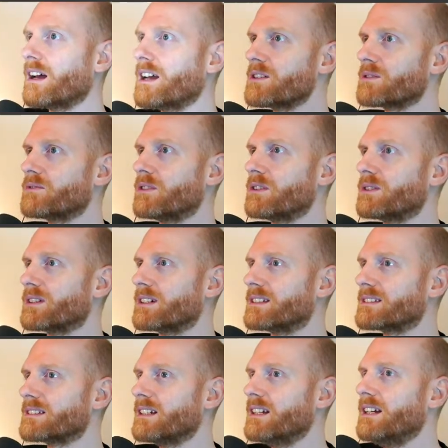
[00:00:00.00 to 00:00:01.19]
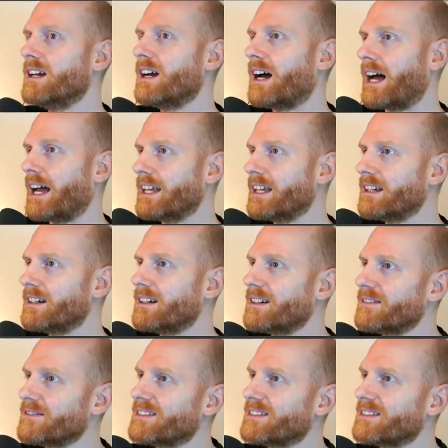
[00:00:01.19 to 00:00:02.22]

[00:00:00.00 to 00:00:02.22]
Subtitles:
should follow you guys. I